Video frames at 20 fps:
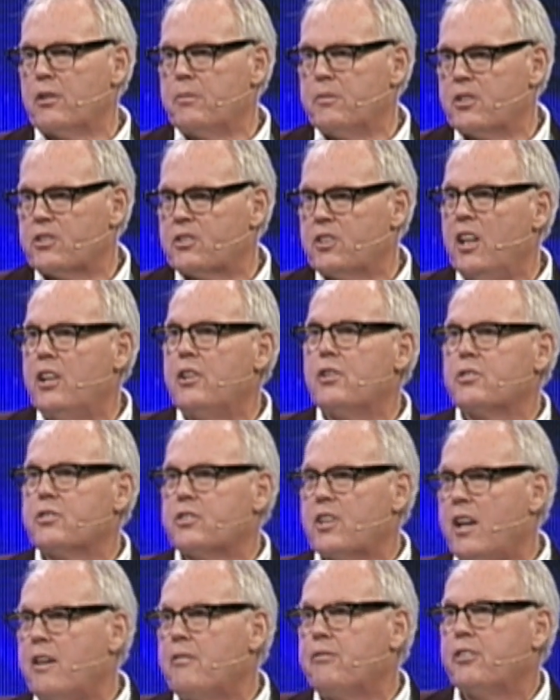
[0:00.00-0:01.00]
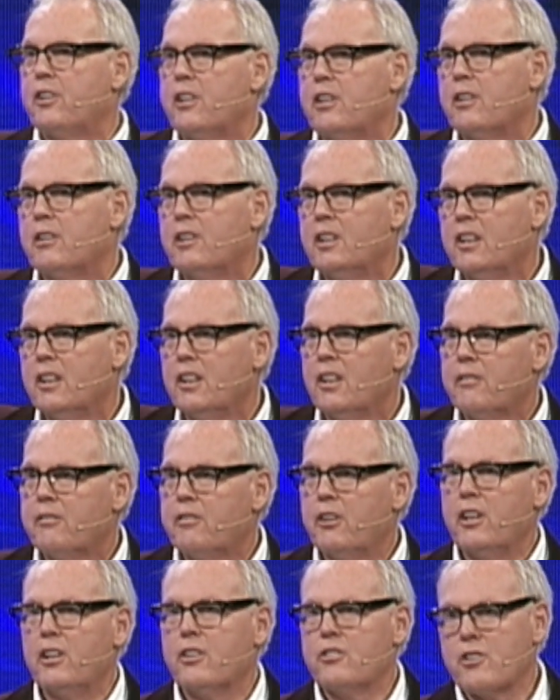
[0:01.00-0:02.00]
there's needles there for
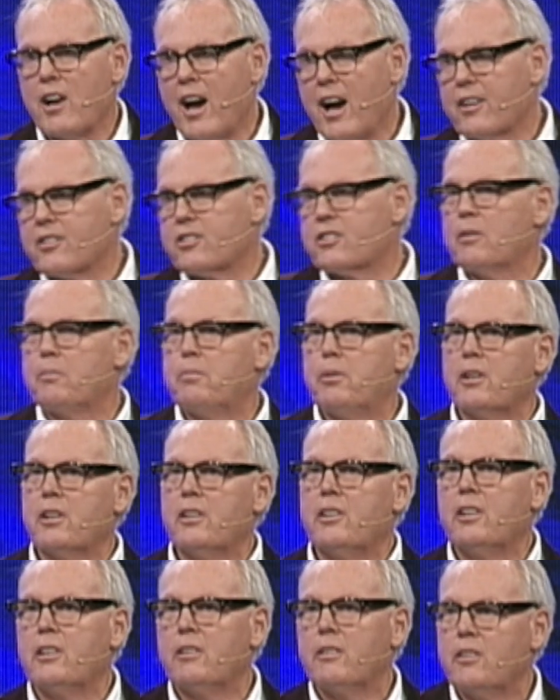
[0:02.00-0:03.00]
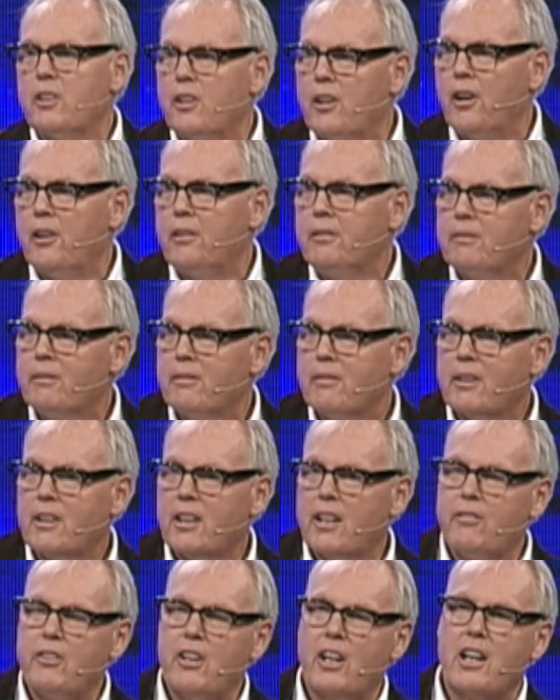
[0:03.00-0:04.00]
your drugs to put in the, you know,
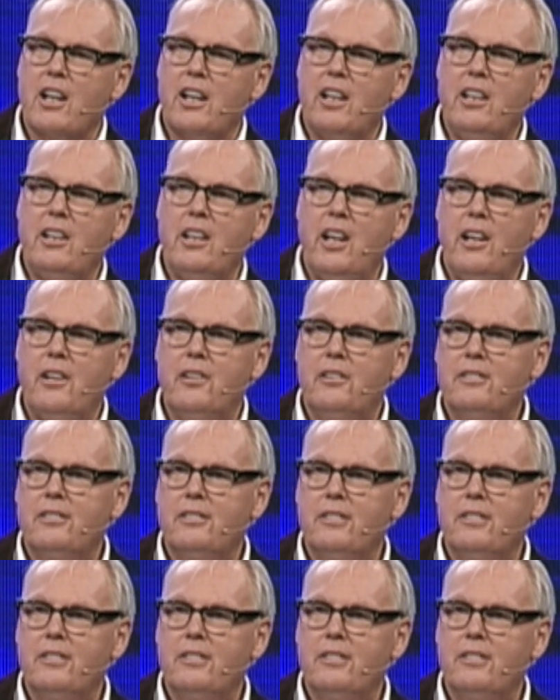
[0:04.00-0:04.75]
give you a clean needle.